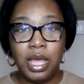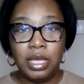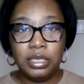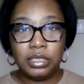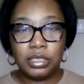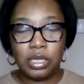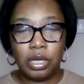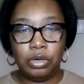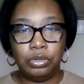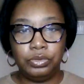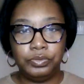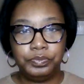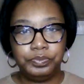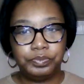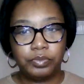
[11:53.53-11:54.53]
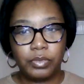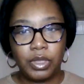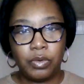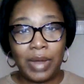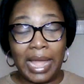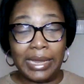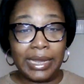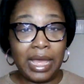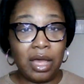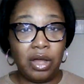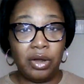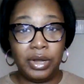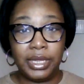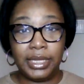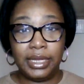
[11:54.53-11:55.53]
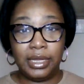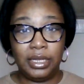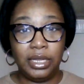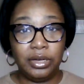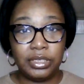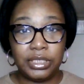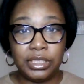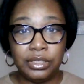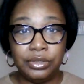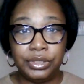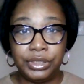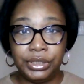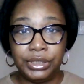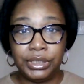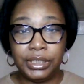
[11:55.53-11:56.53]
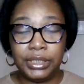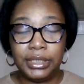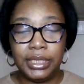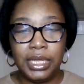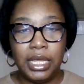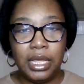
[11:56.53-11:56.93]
So right now, her and Kelly are still good.